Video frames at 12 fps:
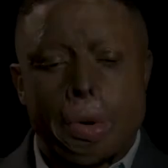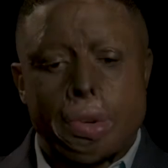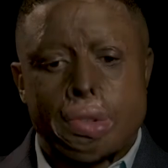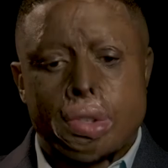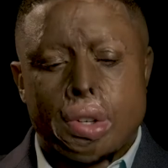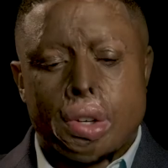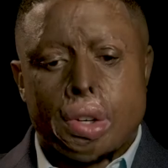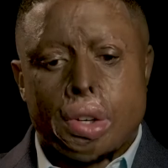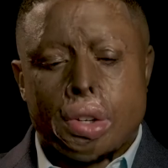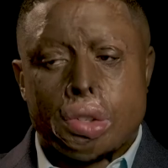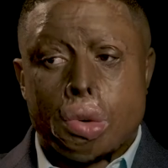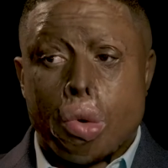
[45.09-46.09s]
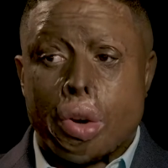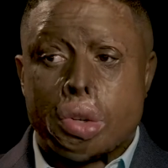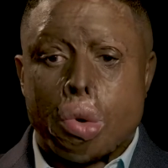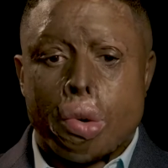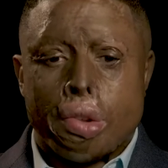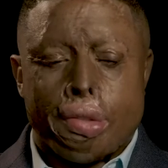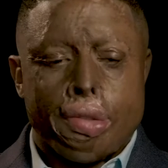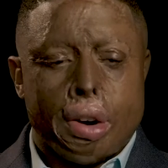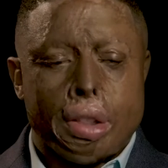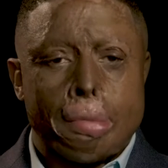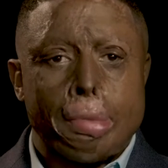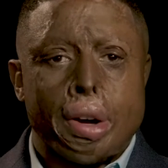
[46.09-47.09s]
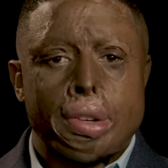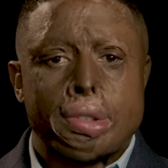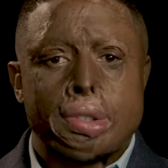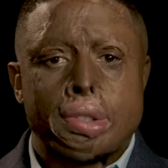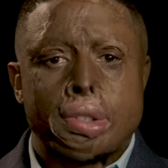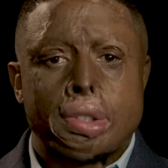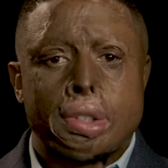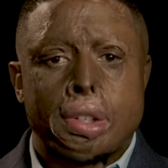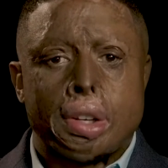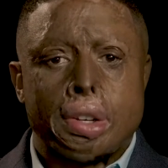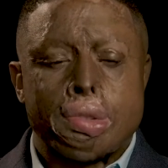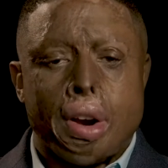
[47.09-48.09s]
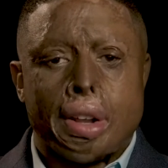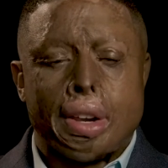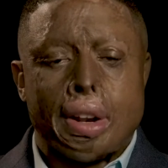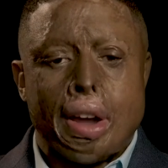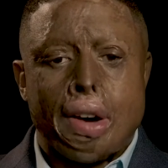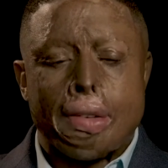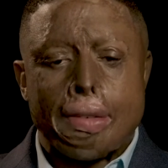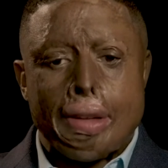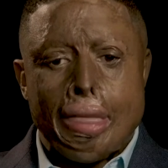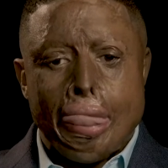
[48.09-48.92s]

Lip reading: was to run toward the front of the bus and try to get out.